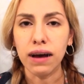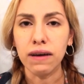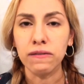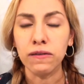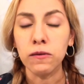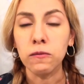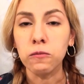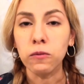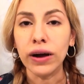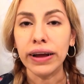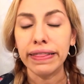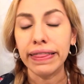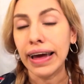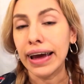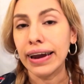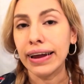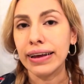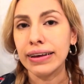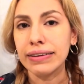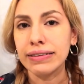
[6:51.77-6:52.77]
what
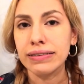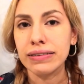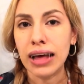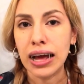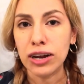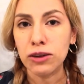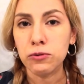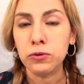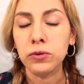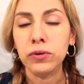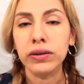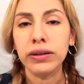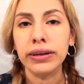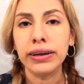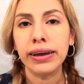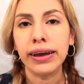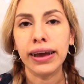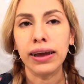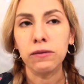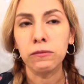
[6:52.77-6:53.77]
that is, that tool,
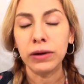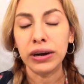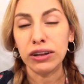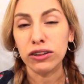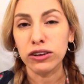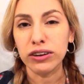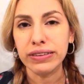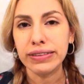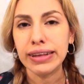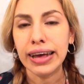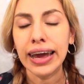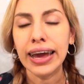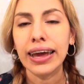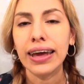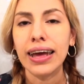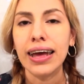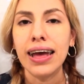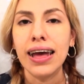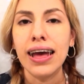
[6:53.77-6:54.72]
and what it looks like.